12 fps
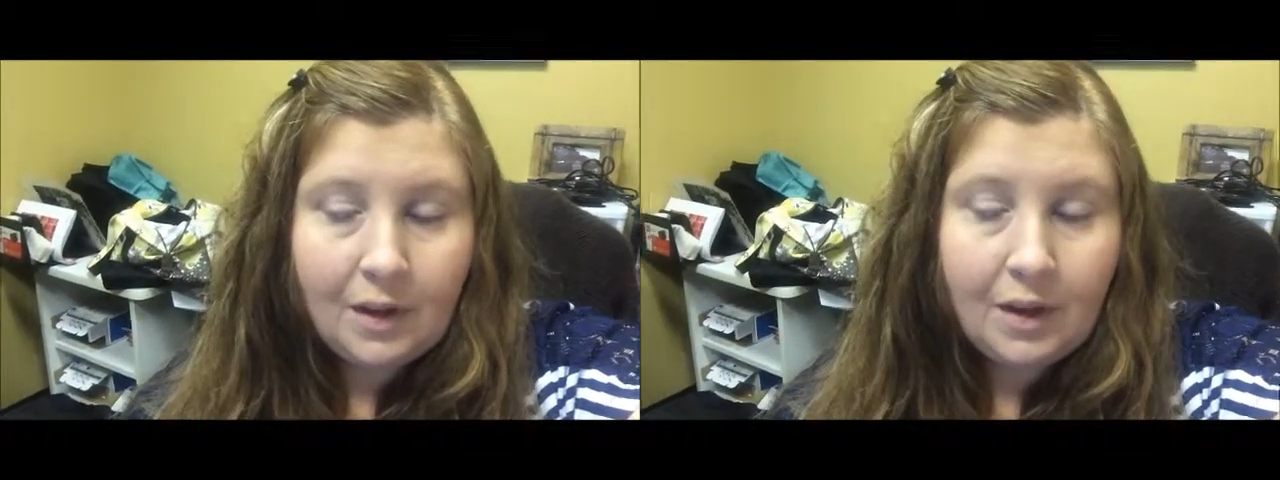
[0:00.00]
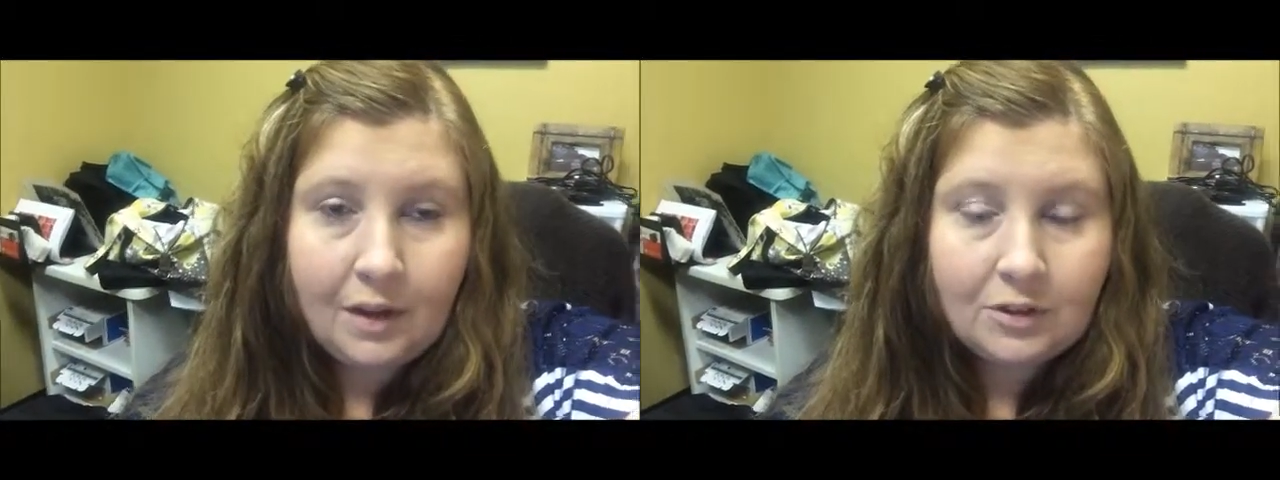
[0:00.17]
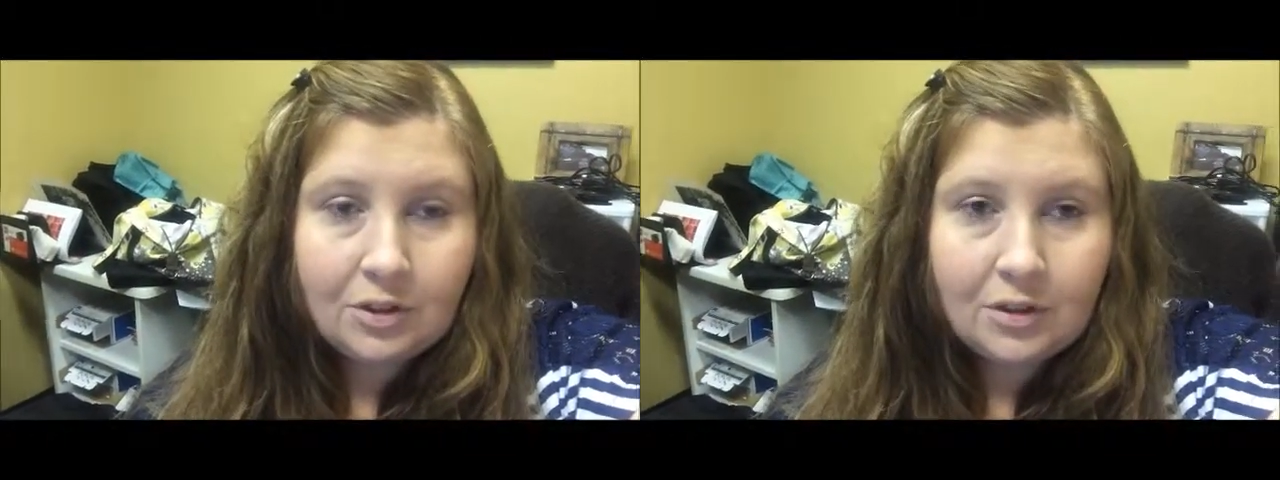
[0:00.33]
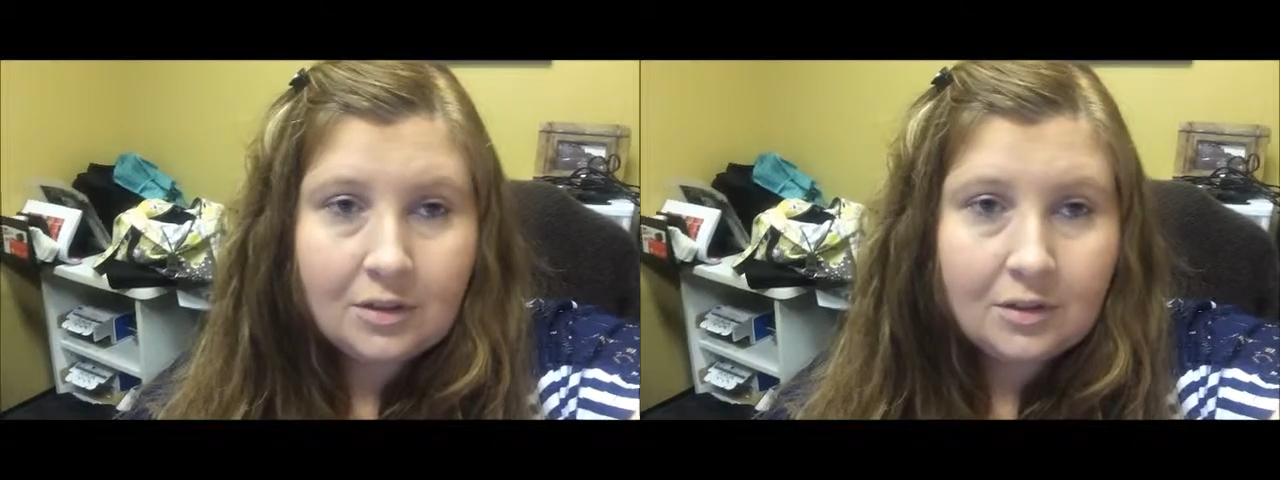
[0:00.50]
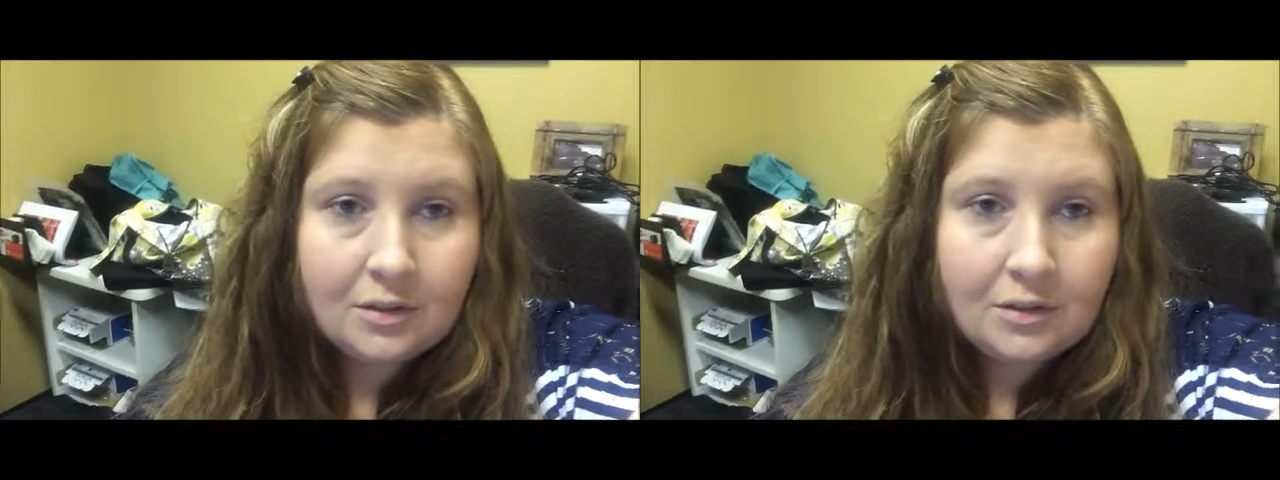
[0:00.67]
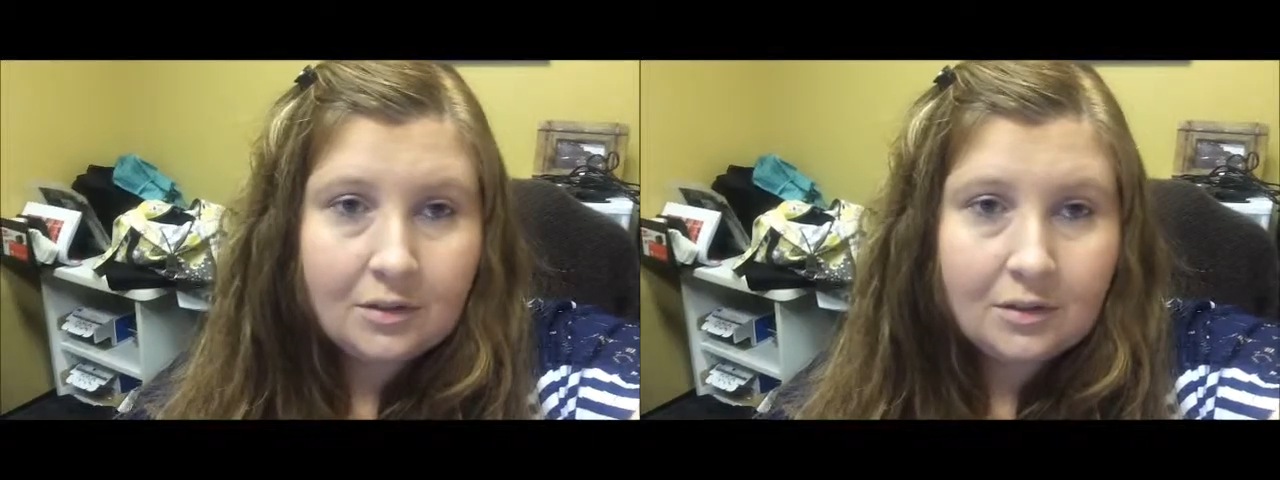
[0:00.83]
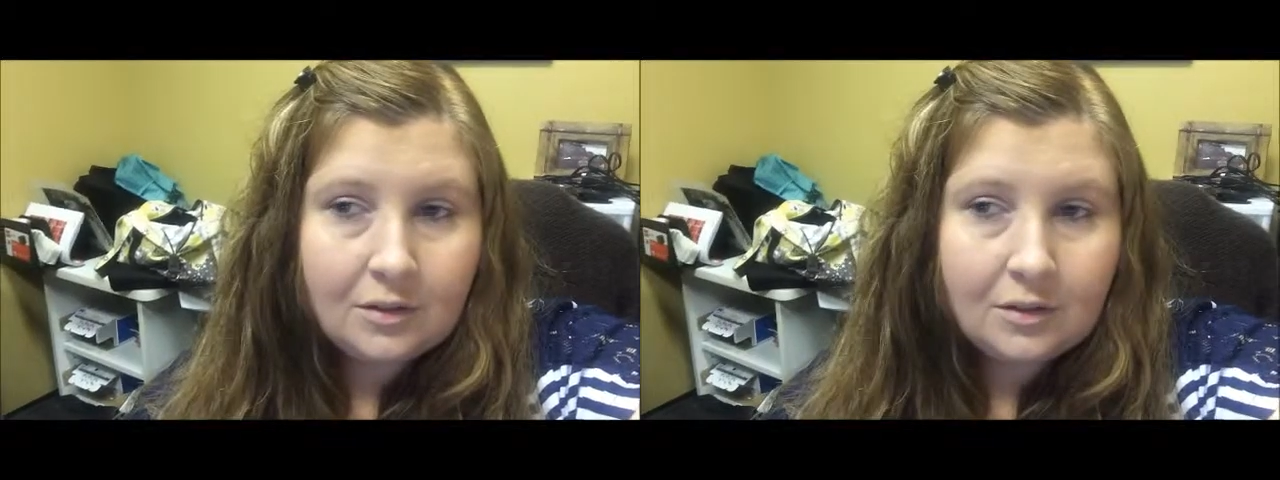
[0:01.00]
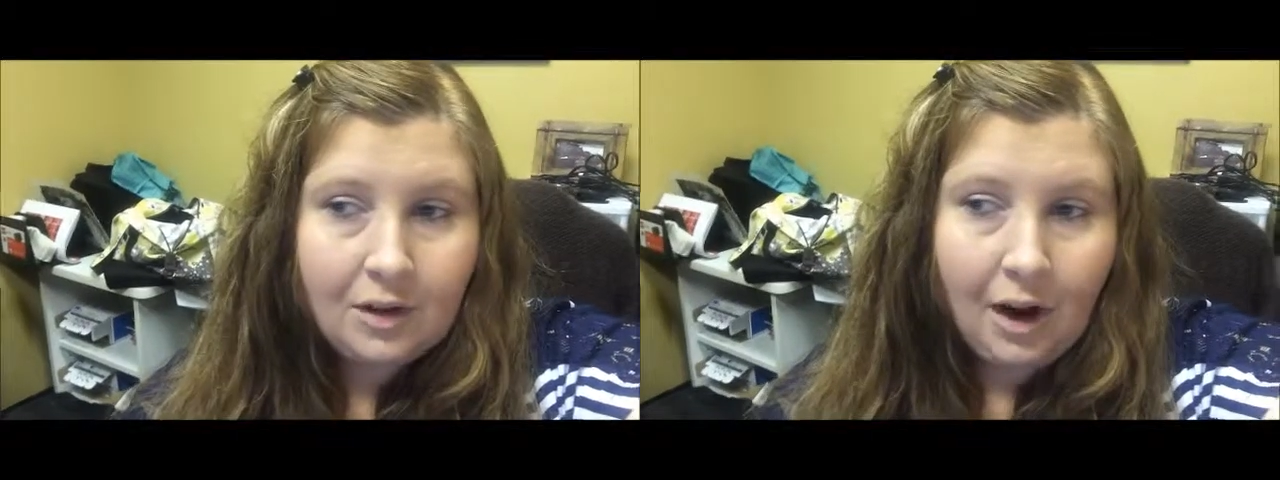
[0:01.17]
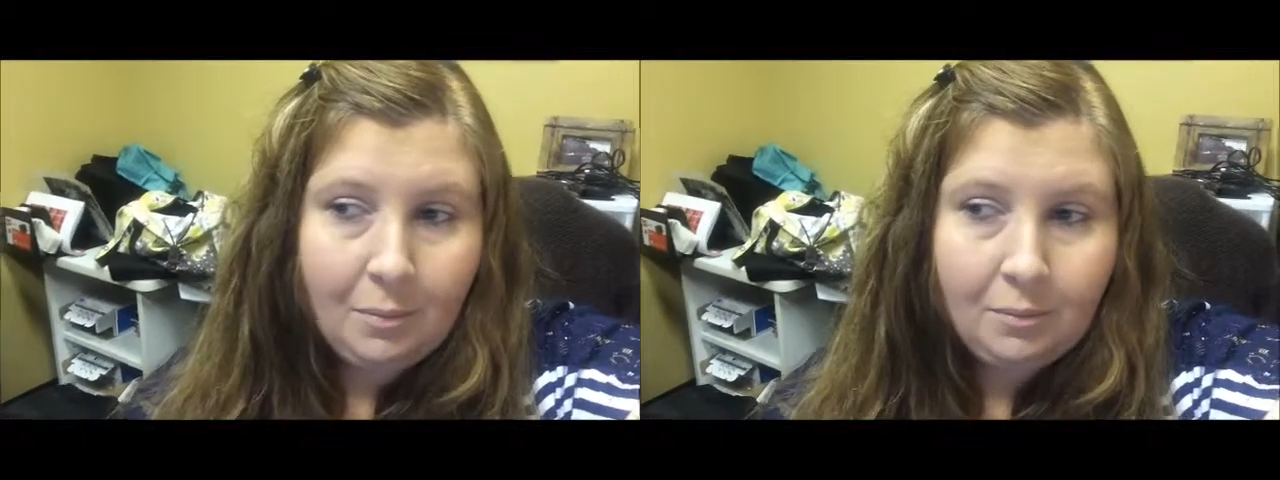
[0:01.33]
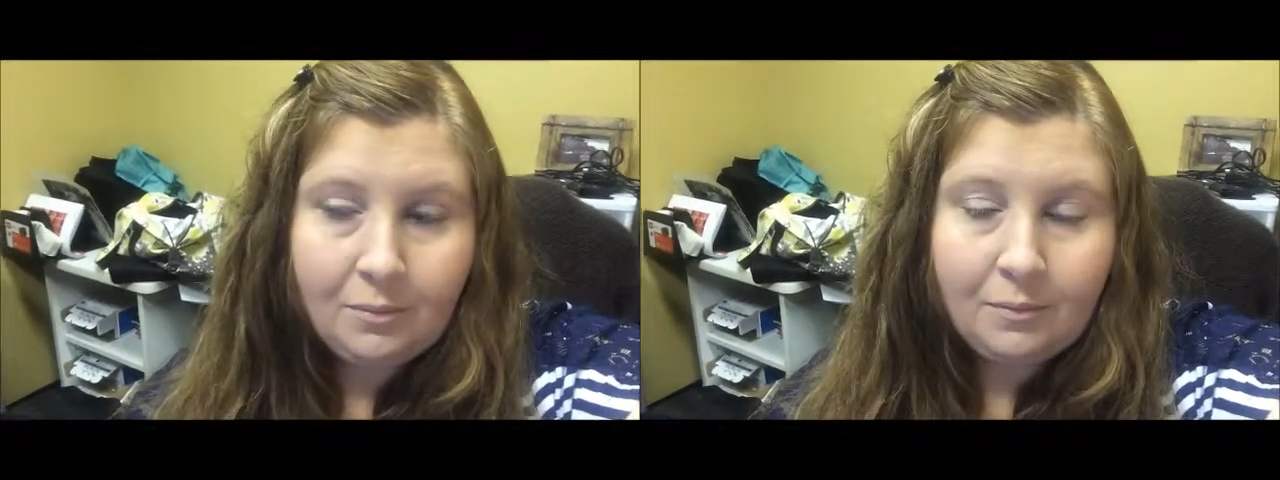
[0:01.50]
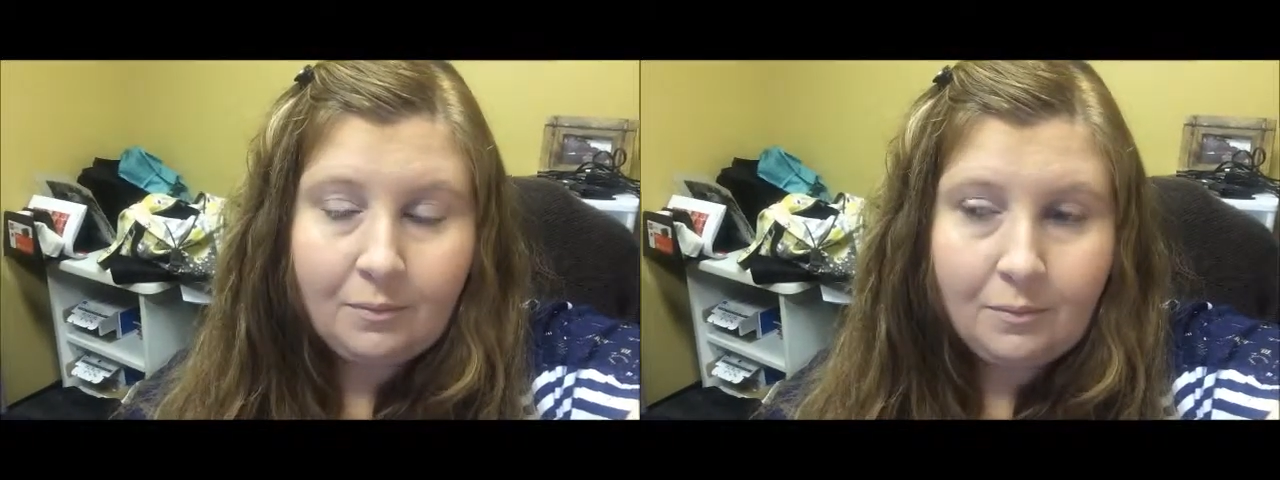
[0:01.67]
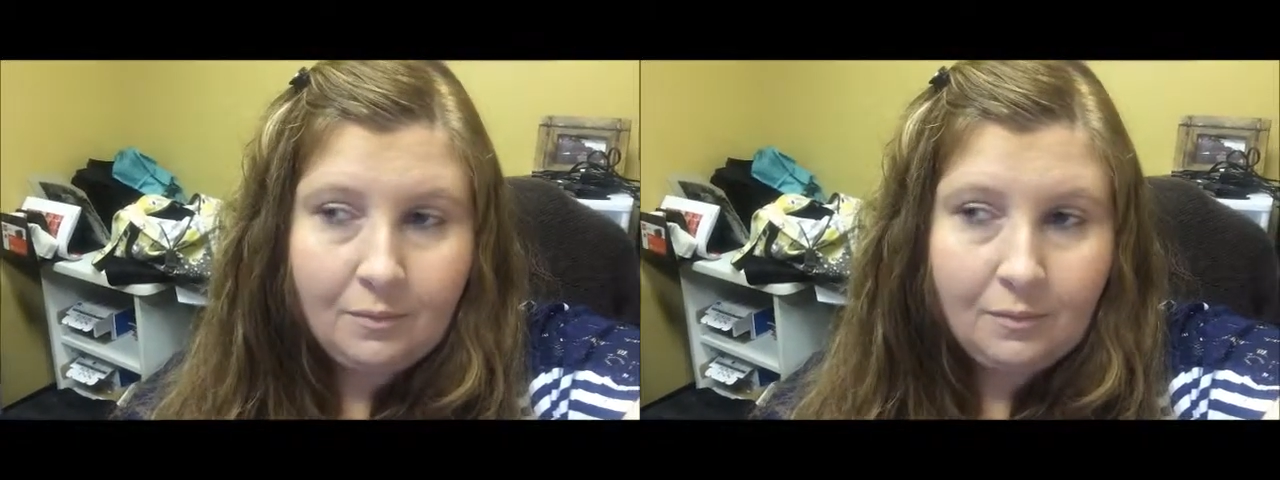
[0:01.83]
and I just,
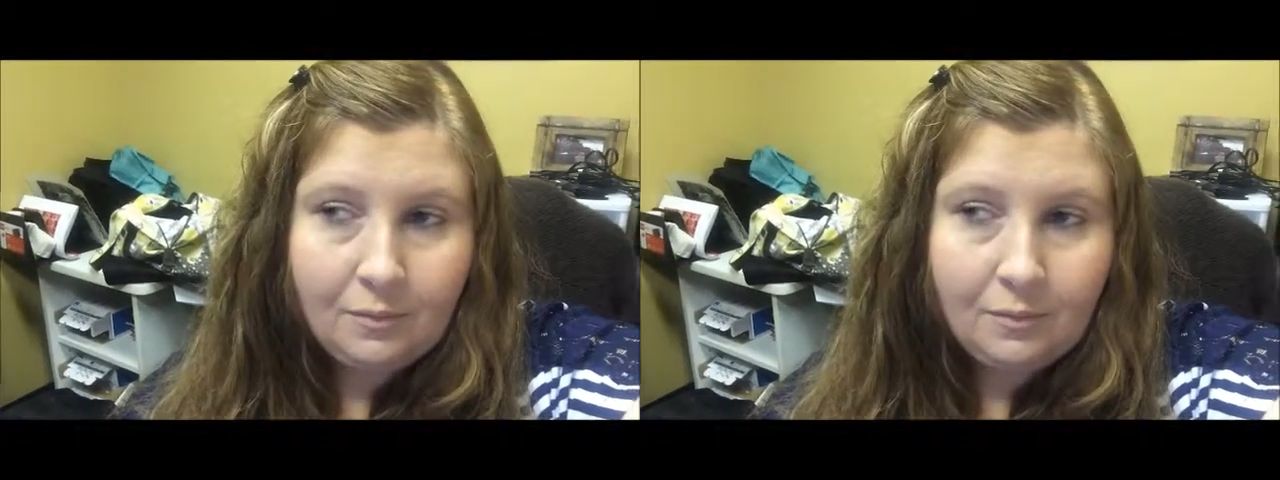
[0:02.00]
I'm